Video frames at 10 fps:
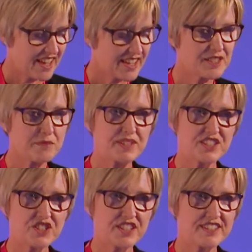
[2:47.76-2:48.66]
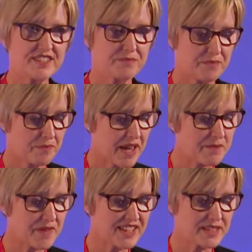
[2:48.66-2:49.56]
As I mentioned,
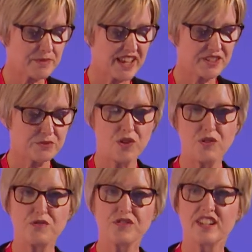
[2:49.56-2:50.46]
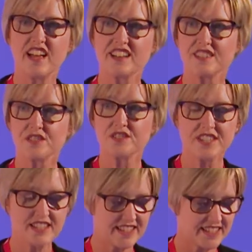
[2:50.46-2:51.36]
Paymark has played a role for the last
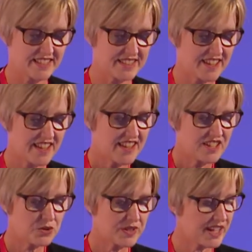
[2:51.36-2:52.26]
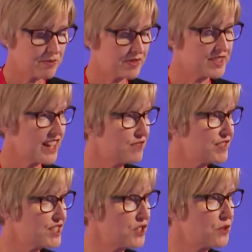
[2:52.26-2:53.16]
30 years to enable safe,
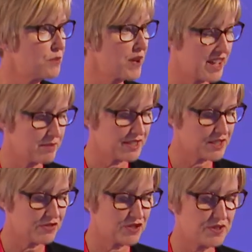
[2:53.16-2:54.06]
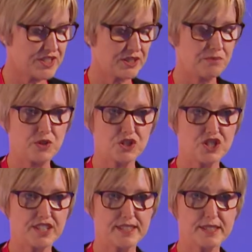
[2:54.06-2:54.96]
secure payments for New Zealand
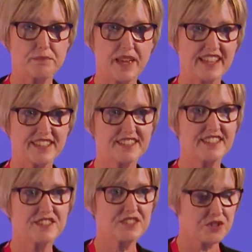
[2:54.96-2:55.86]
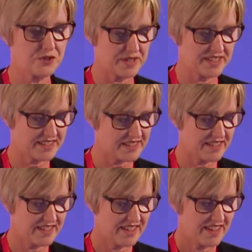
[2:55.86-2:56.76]
merchants, banks, and consumers.
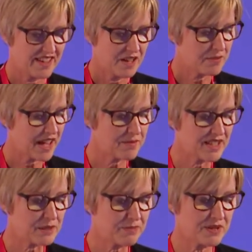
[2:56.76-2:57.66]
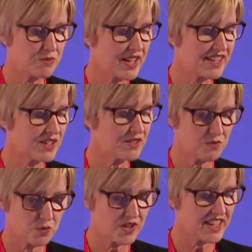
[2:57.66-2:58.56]
Paymark's been
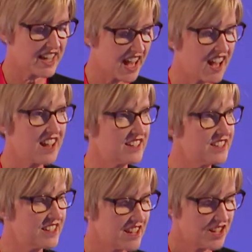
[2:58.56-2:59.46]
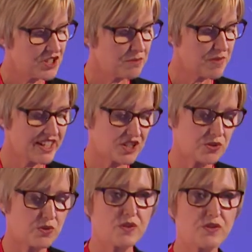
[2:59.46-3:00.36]
working hard to make
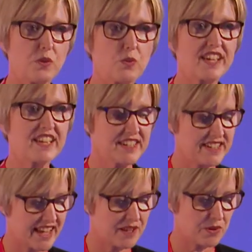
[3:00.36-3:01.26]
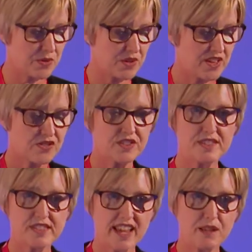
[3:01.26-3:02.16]
sure that we can enable the
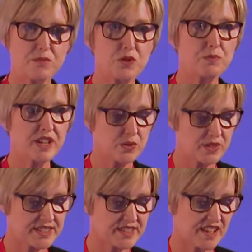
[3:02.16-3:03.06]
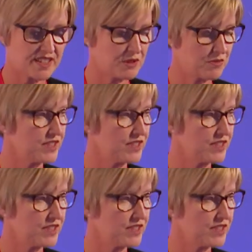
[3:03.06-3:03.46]
same ubiquitous customer